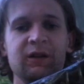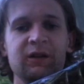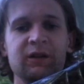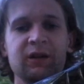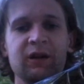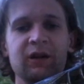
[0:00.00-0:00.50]

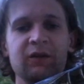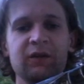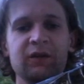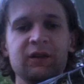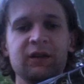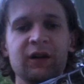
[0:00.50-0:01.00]
it's kind of
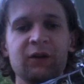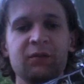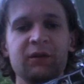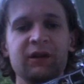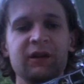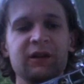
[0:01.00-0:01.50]
hard to tell,
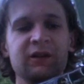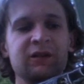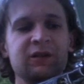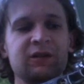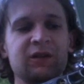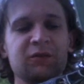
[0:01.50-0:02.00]
but
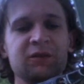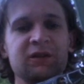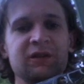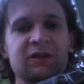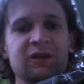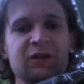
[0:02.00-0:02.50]
it's almost
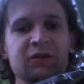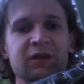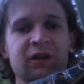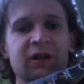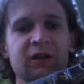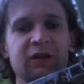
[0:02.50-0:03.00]
a silver
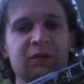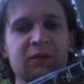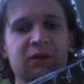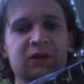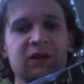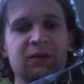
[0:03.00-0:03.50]
color on
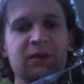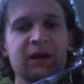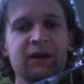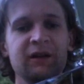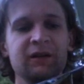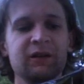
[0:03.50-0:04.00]
most of the
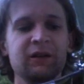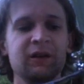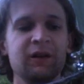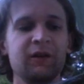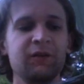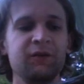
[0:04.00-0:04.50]
body.
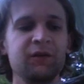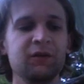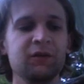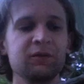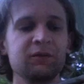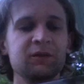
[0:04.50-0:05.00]
A
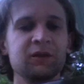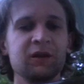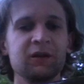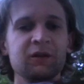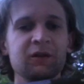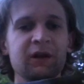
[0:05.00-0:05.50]
few
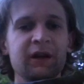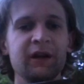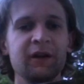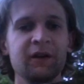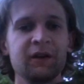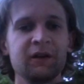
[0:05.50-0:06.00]
dark gray
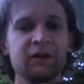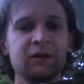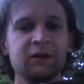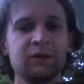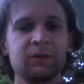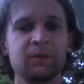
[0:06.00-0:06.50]
areas.
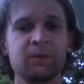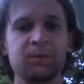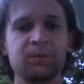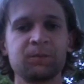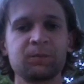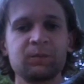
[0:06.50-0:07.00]

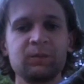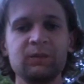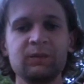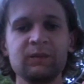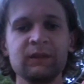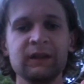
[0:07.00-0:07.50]

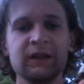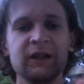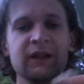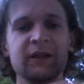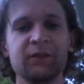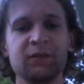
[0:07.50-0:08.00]

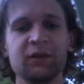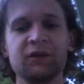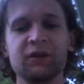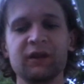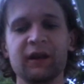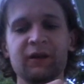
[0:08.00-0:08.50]
And
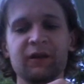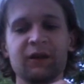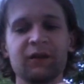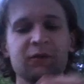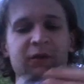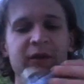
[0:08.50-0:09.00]
personally, I
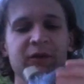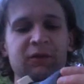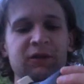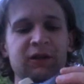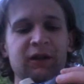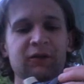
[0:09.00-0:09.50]
love the way this one
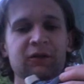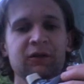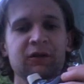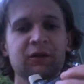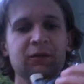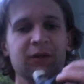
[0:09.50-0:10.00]
sounds
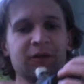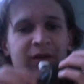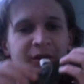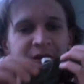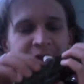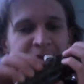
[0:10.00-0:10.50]
above
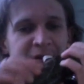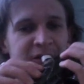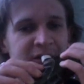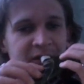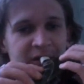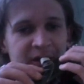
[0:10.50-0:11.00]
all the other ones.
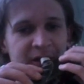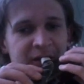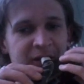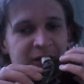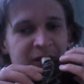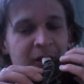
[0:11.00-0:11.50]
Sounds
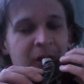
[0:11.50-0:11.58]
like so.